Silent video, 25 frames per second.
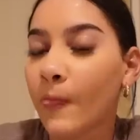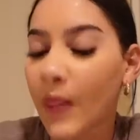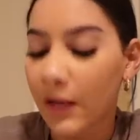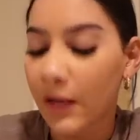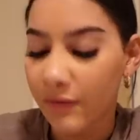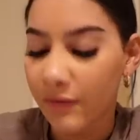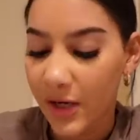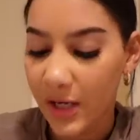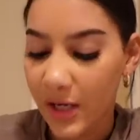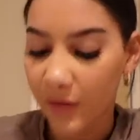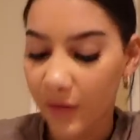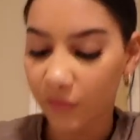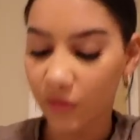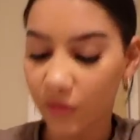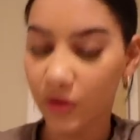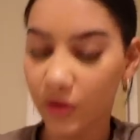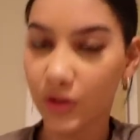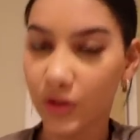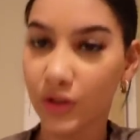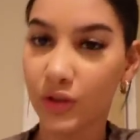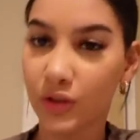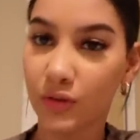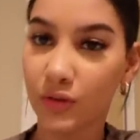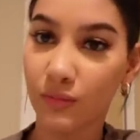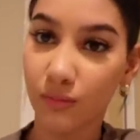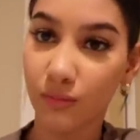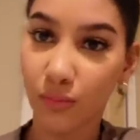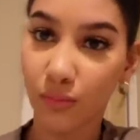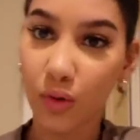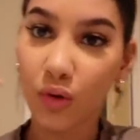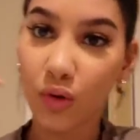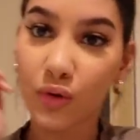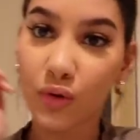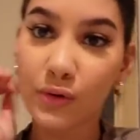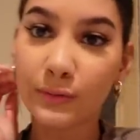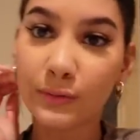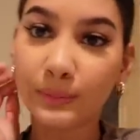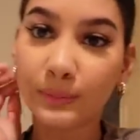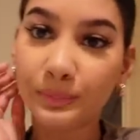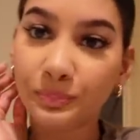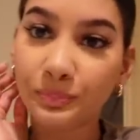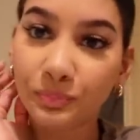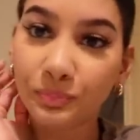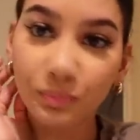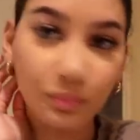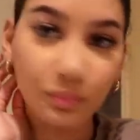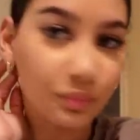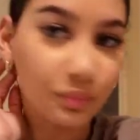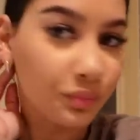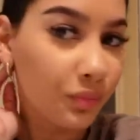Right after this bowl,
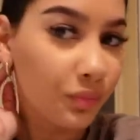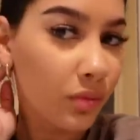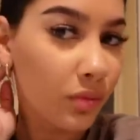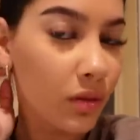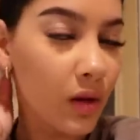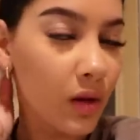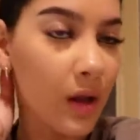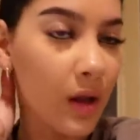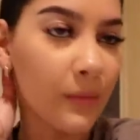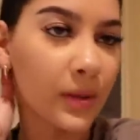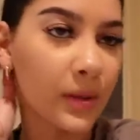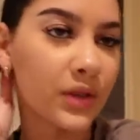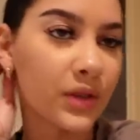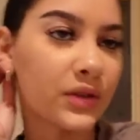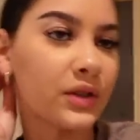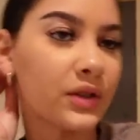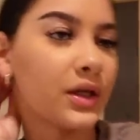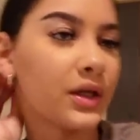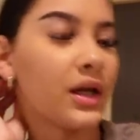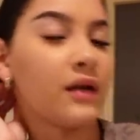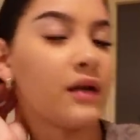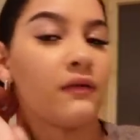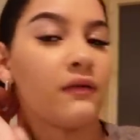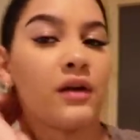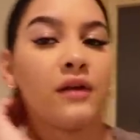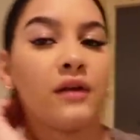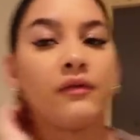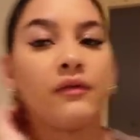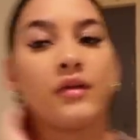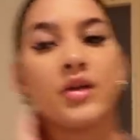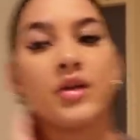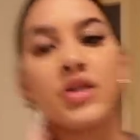I'm gonna start getting ready for the